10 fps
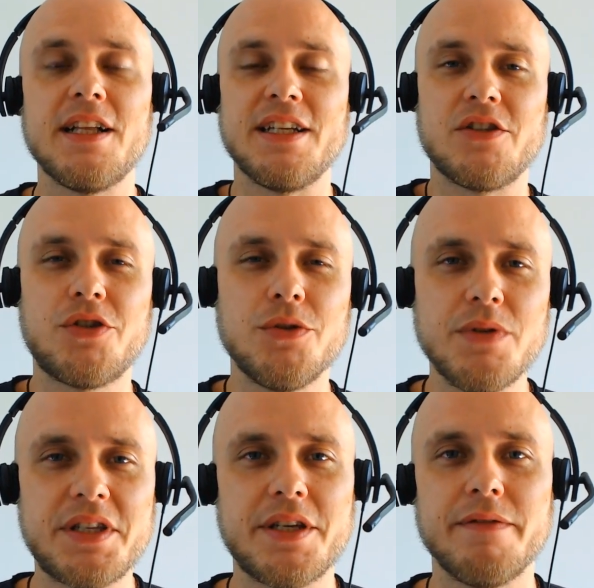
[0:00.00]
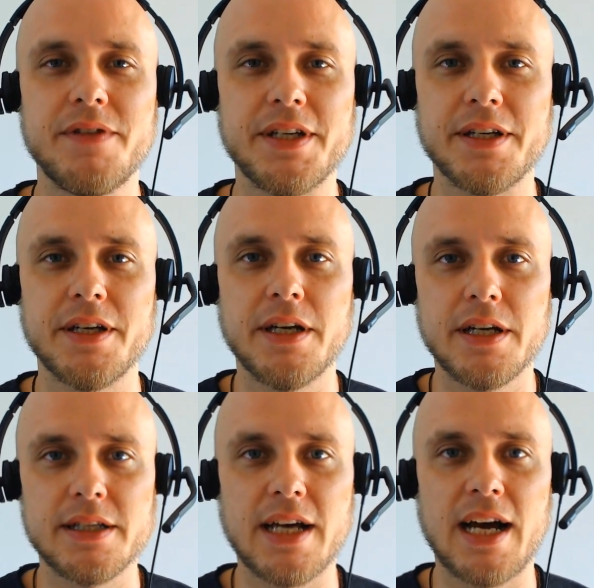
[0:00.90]
intuitively
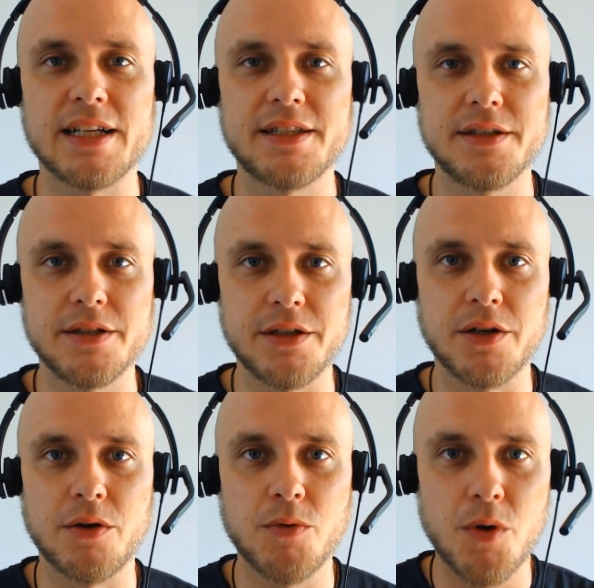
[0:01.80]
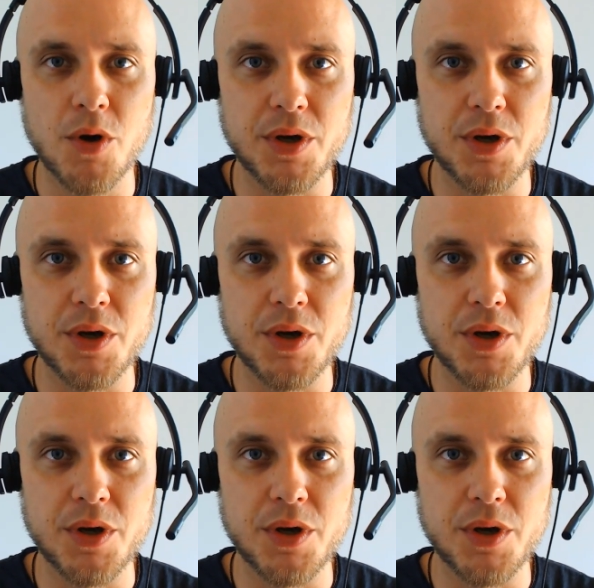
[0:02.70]
that, you know,